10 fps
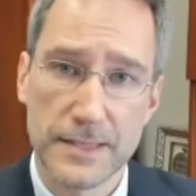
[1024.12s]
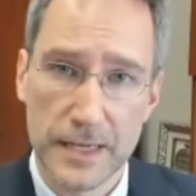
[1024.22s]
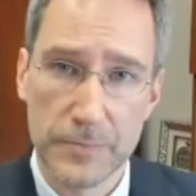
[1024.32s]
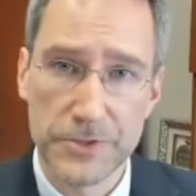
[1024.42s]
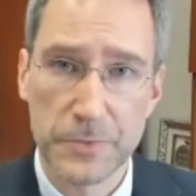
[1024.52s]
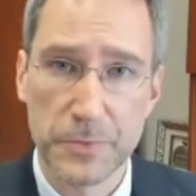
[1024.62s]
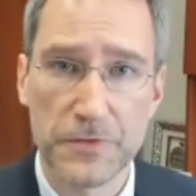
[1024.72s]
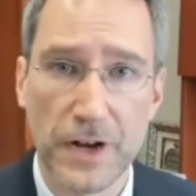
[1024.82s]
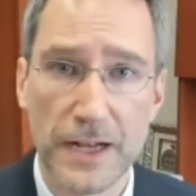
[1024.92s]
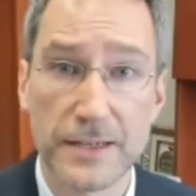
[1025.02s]
able to
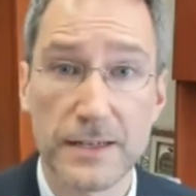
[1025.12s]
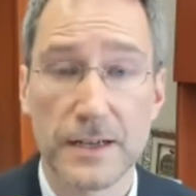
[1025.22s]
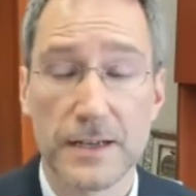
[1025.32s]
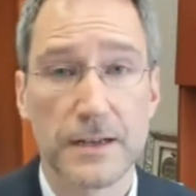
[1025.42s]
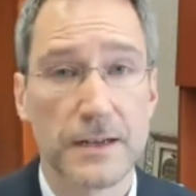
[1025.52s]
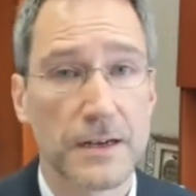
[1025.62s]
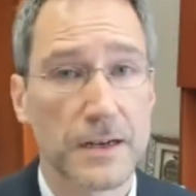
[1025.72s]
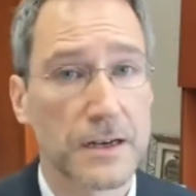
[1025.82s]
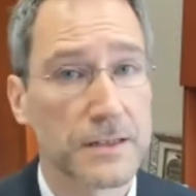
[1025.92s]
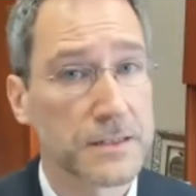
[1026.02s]
provide
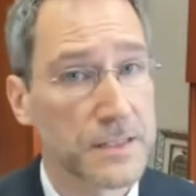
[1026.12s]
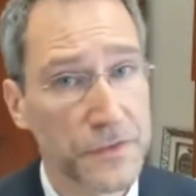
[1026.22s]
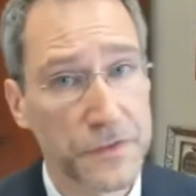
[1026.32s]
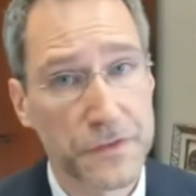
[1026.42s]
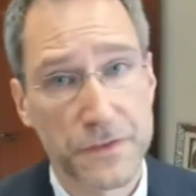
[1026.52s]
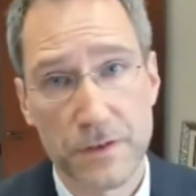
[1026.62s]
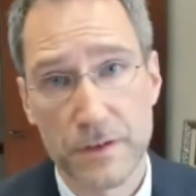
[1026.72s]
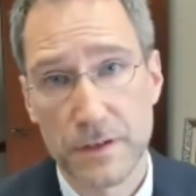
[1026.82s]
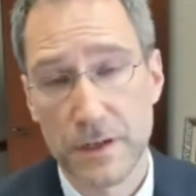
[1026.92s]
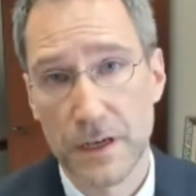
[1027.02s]
safe
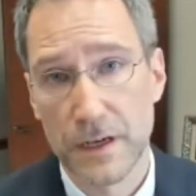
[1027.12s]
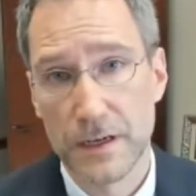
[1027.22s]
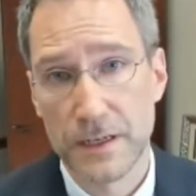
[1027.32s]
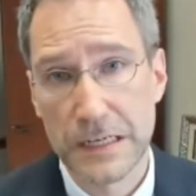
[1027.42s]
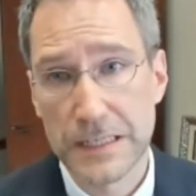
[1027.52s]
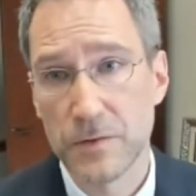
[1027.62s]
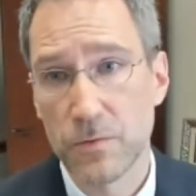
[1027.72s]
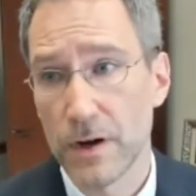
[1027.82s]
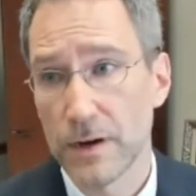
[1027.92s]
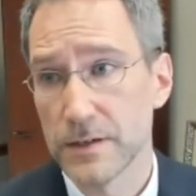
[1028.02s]
and
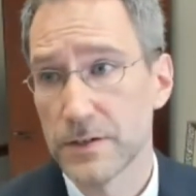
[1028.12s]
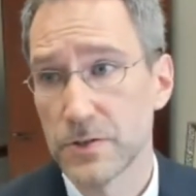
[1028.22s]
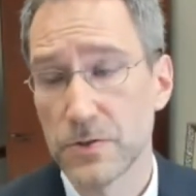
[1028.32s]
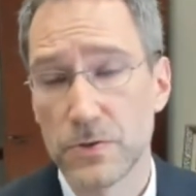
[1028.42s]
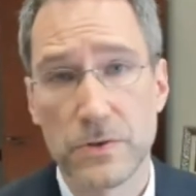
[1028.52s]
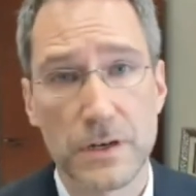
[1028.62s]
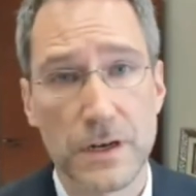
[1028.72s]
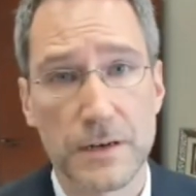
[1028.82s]
clean water to